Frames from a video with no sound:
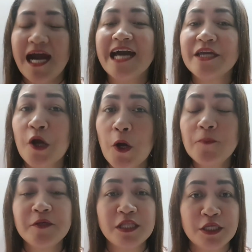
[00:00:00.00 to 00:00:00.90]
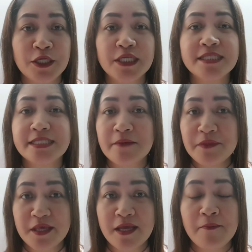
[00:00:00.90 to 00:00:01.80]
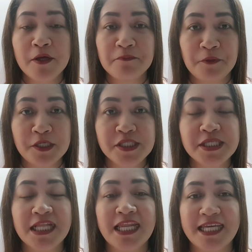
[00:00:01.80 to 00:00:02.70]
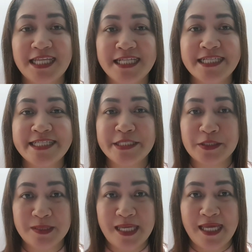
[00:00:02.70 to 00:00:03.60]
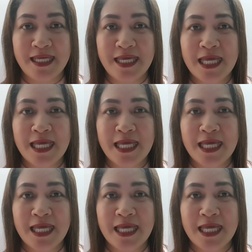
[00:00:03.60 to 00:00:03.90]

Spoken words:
I hope you learned something about personal identity today